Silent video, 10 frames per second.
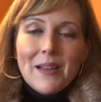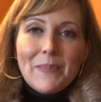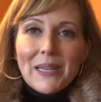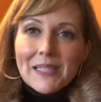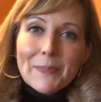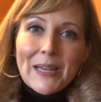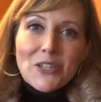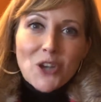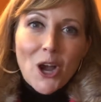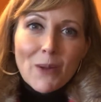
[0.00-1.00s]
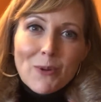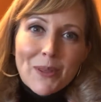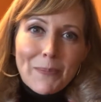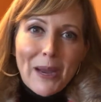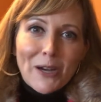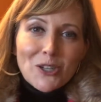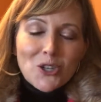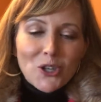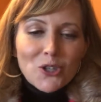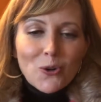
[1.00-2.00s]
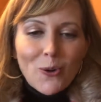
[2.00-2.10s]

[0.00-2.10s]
Because my job with a parachurch